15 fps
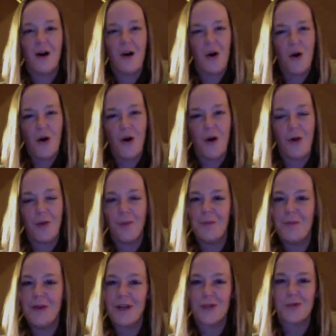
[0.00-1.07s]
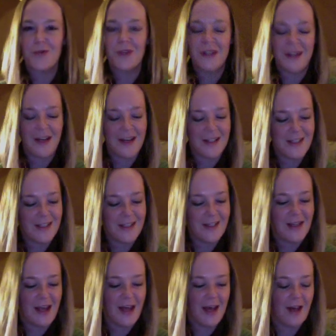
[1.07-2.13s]
Oh, it would mix really
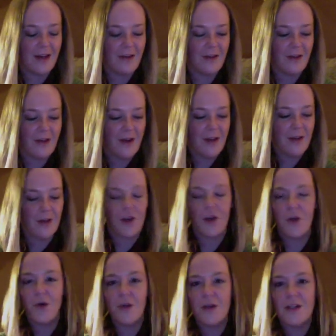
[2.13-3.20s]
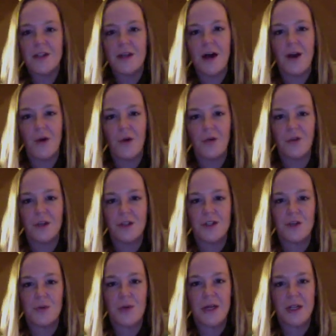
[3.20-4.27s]
nicely, and the cannoli is not overly sweet.